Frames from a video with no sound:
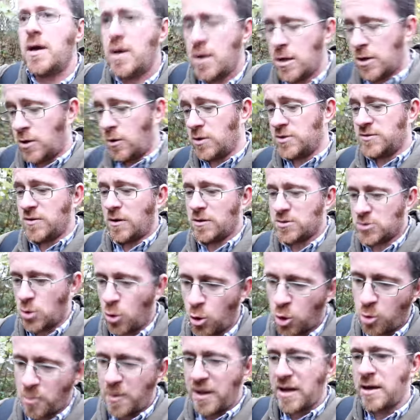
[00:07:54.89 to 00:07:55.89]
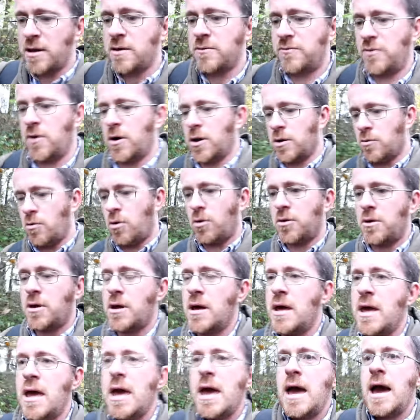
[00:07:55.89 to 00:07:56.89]
Got as far as Godalming, further on,
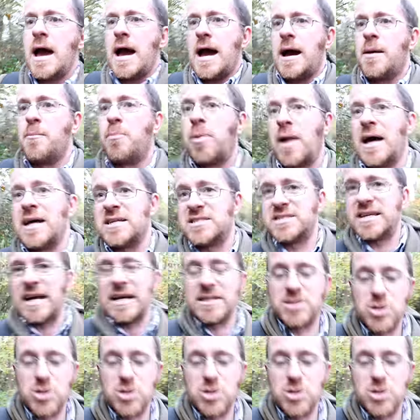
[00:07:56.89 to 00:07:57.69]
and plans to get